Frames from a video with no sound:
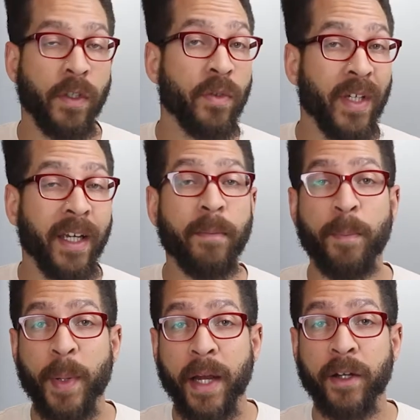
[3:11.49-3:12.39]
You get
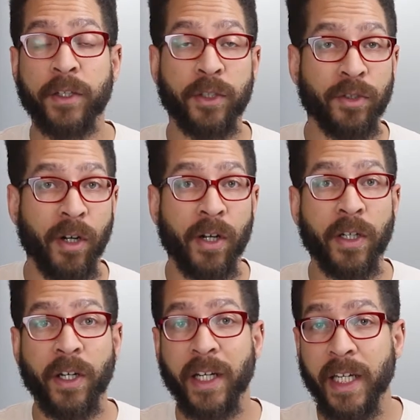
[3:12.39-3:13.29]
better,
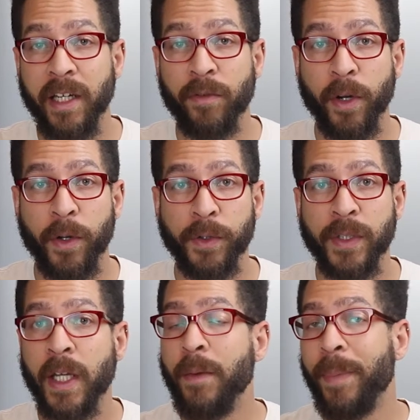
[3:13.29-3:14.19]
stronger heroes
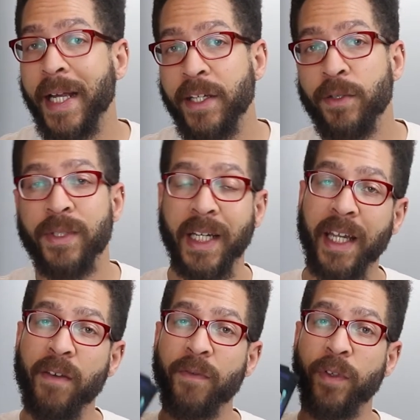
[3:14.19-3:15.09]
by using
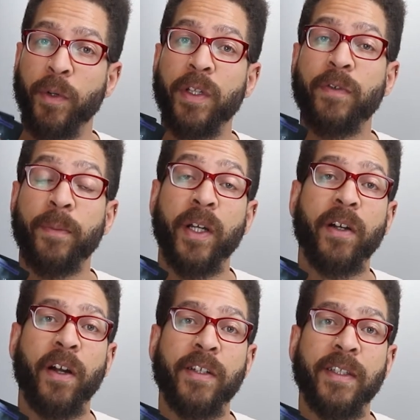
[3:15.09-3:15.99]
influence from the
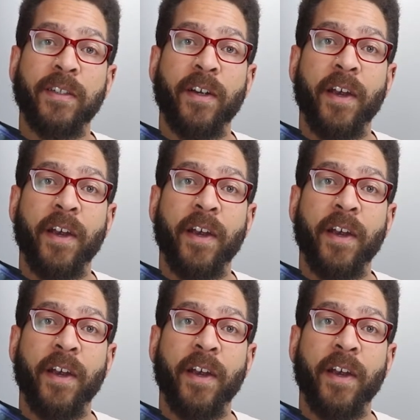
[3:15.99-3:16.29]
cards in your